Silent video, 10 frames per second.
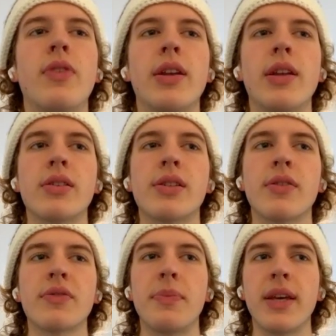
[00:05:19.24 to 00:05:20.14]
find
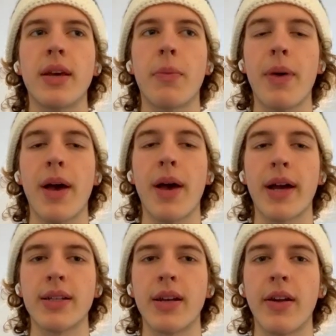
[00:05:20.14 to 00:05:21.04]
ourselves being
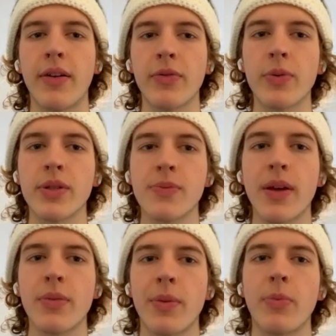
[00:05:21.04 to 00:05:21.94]
impacted and influenced
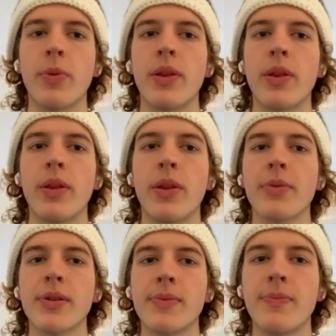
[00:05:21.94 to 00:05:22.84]
by the people within those
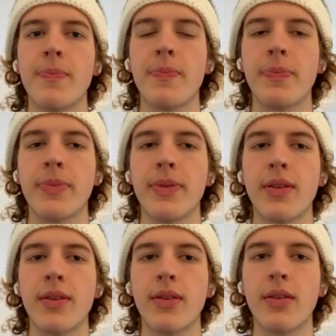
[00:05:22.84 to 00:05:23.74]
bubbles.
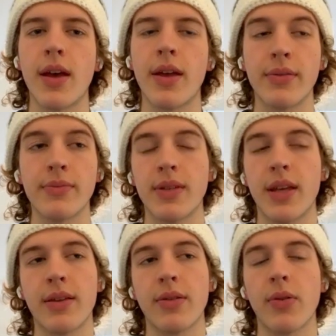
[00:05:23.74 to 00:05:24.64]
And
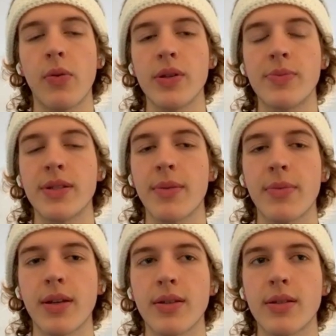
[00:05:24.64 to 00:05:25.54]
yeah, there'll always be
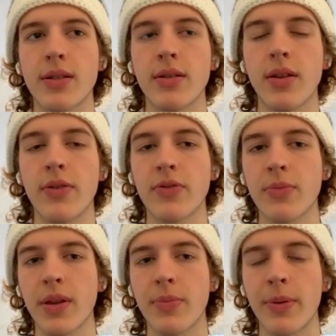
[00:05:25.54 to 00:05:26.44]
something to learn
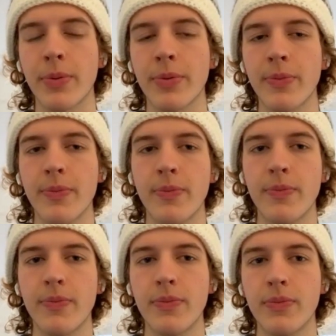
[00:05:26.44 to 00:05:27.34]
from other people.
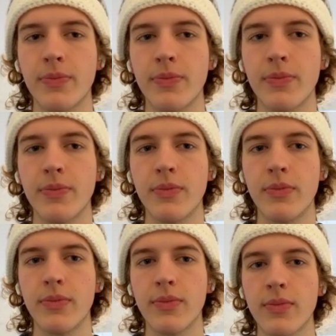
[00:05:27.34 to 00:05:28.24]

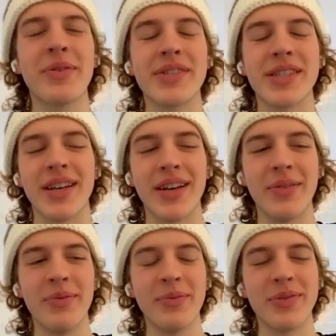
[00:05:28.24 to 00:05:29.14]
Down by the
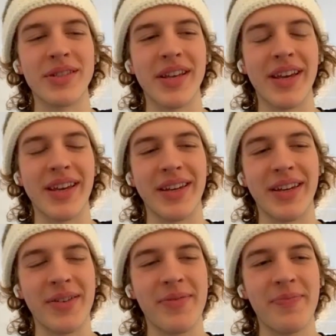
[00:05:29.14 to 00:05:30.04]
Riverside was
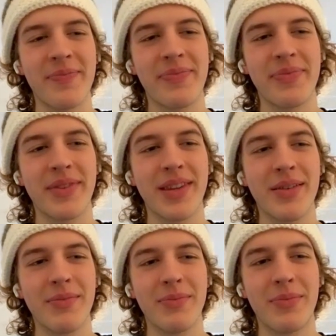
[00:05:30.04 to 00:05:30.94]
a
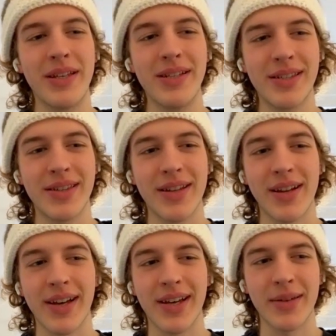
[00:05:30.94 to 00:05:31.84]
piece
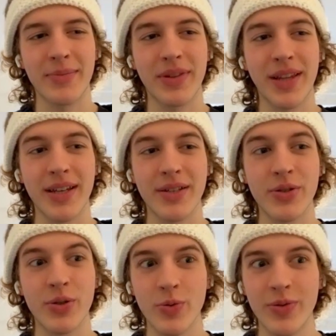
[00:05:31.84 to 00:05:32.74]
that I played
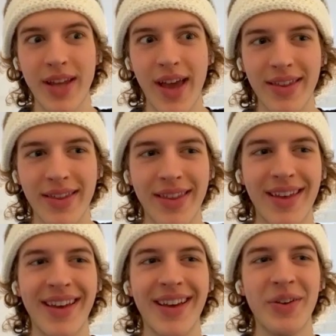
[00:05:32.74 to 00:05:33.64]
to death
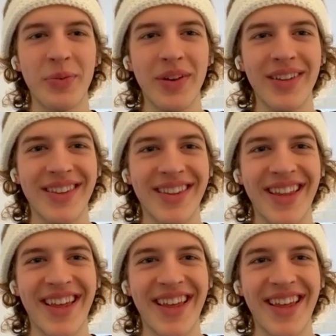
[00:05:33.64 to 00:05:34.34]
with